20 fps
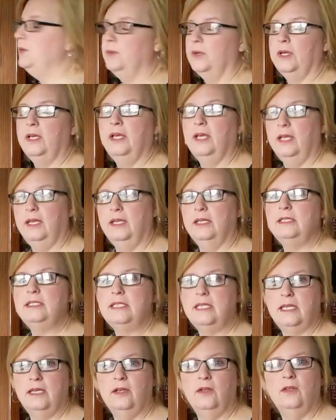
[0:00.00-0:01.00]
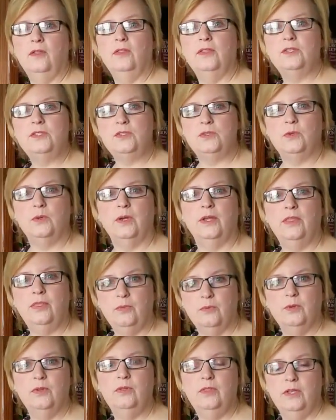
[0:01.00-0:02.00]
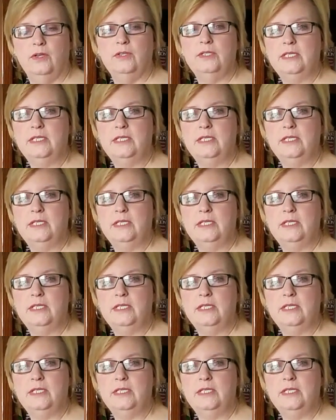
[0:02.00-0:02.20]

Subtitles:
who are going to tell the story through their